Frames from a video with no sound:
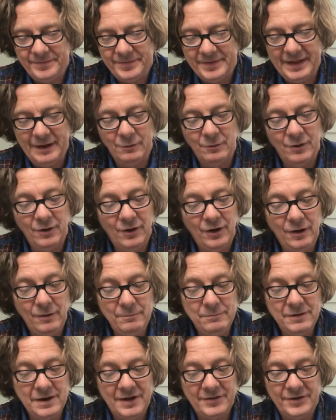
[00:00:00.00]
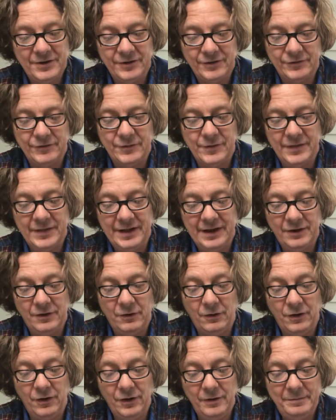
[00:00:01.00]
They were all brothers, for they had
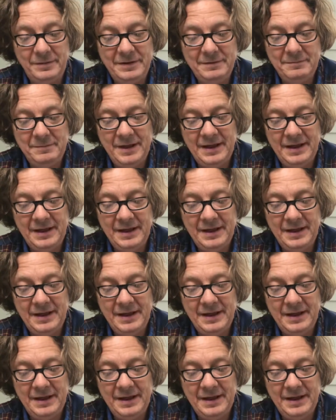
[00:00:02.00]
all been